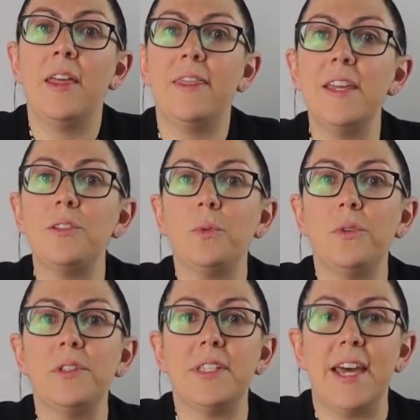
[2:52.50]
This
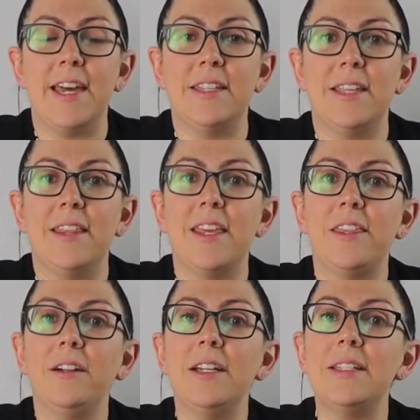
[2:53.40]
rule says that
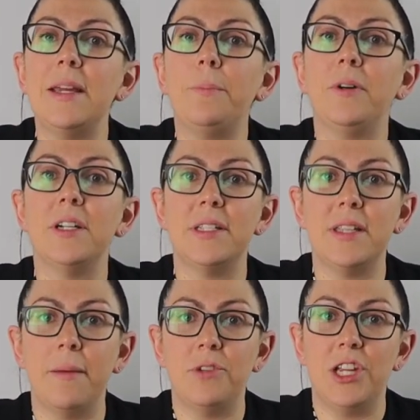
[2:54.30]
there is a
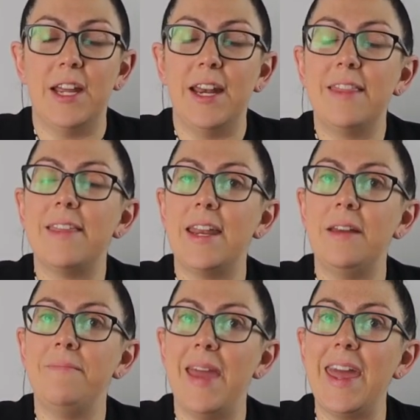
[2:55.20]
presumption that
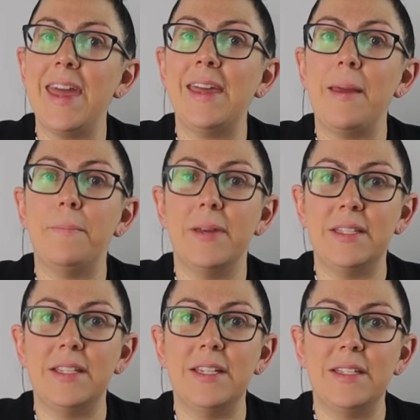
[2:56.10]
in making a
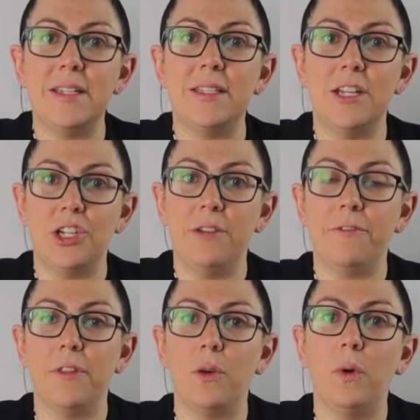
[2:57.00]
business decision
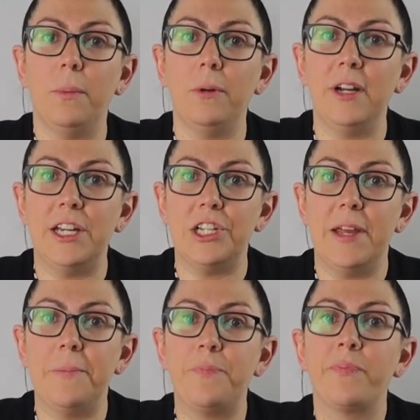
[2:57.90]
for the
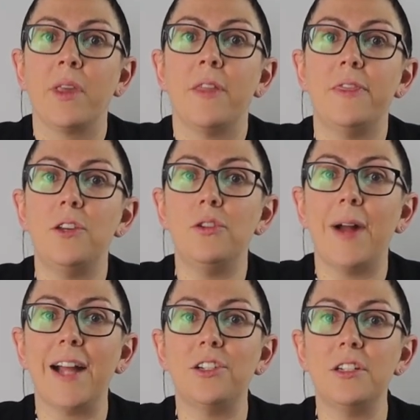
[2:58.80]
corporation, the
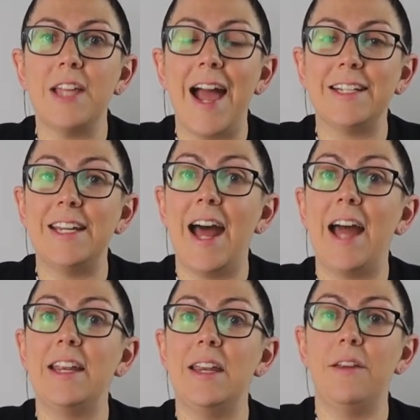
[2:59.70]
directors acted
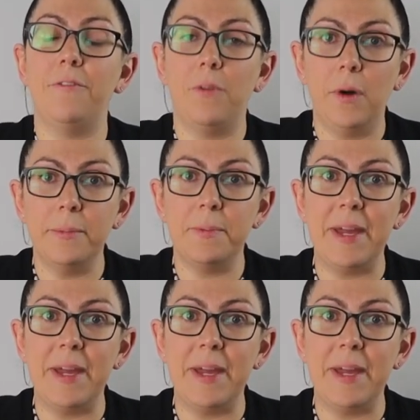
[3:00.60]
on an informed